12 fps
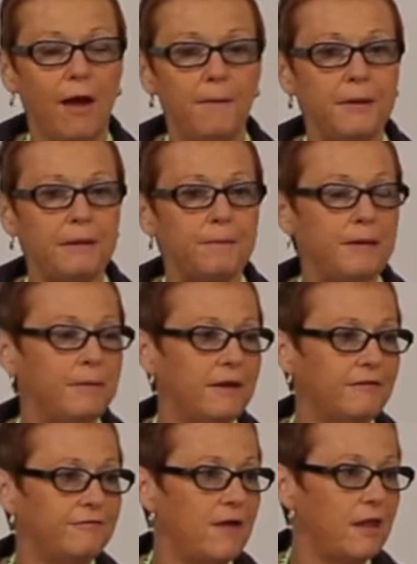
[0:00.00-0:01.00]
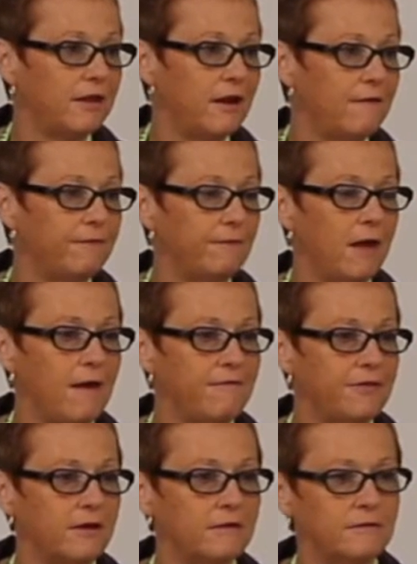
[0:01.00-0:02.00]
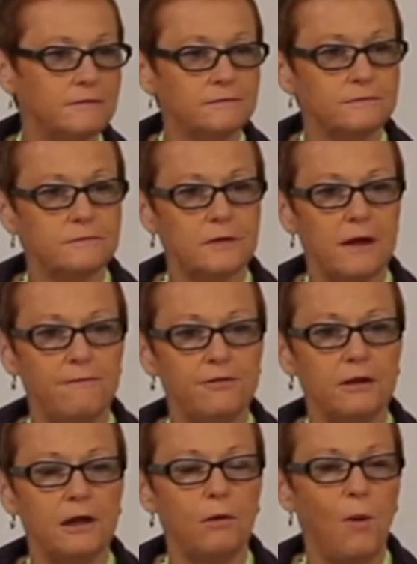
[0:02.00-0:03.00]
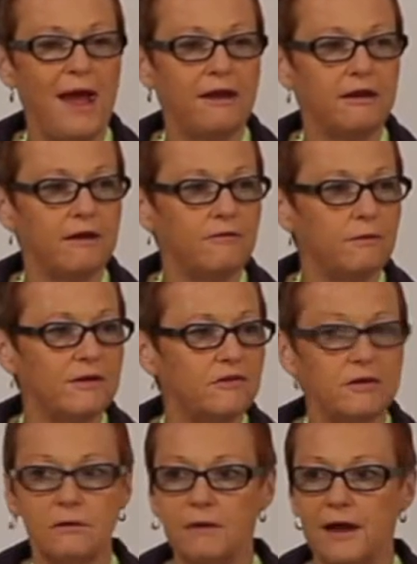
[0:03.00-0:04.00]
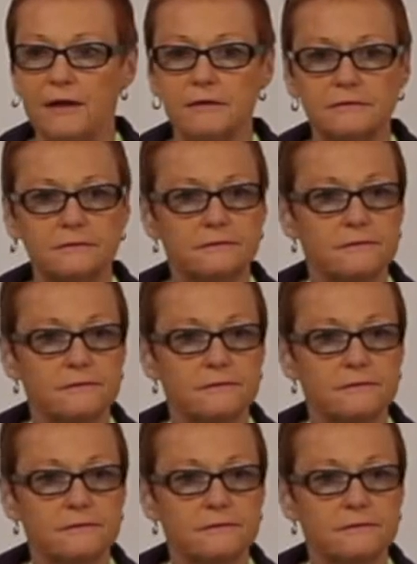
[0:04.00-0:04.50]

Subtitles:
How many people have fallen off the little wagon every once in a while?